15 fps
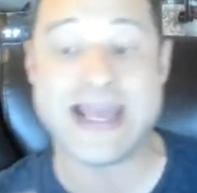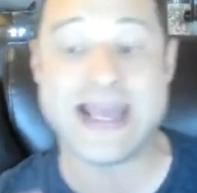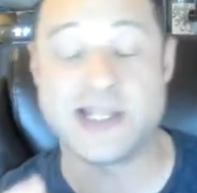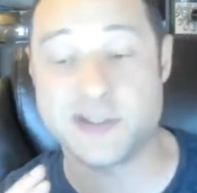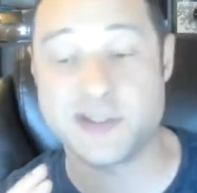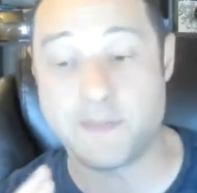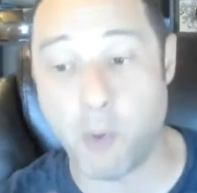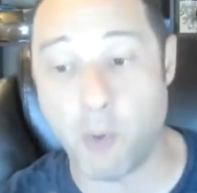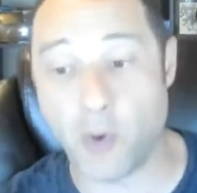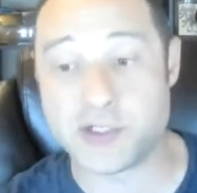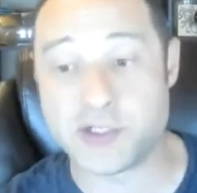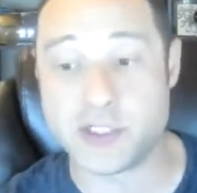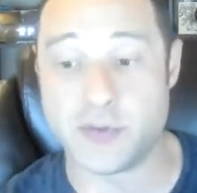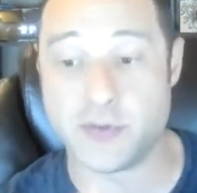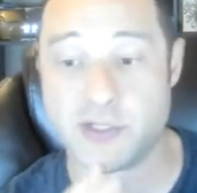and it's
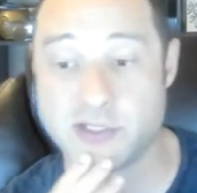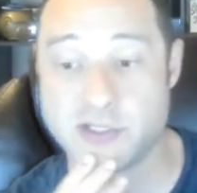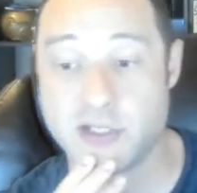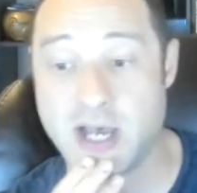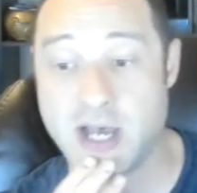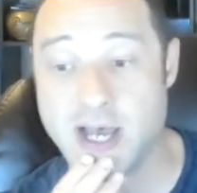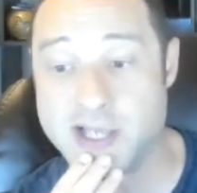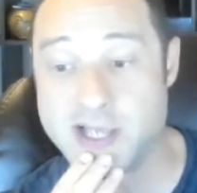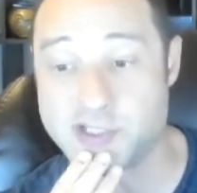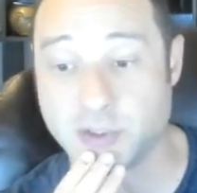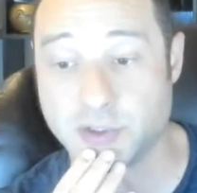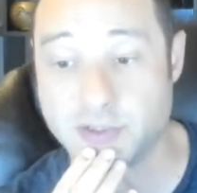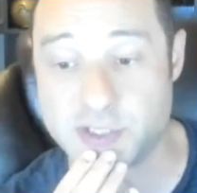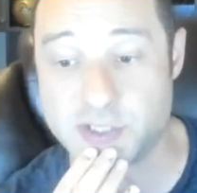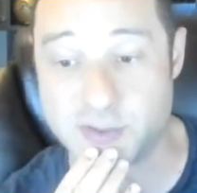important to do it as
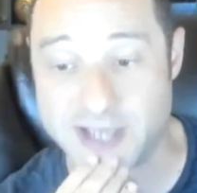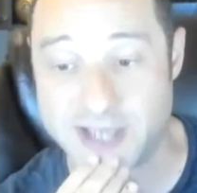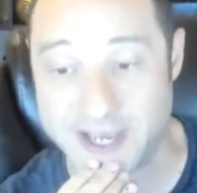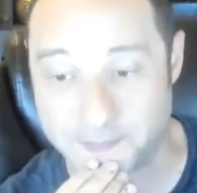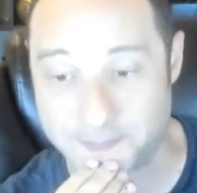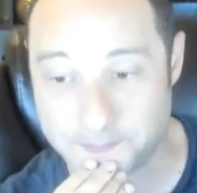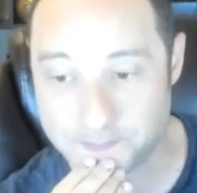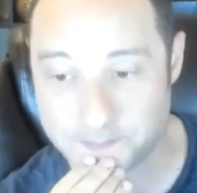early as you can.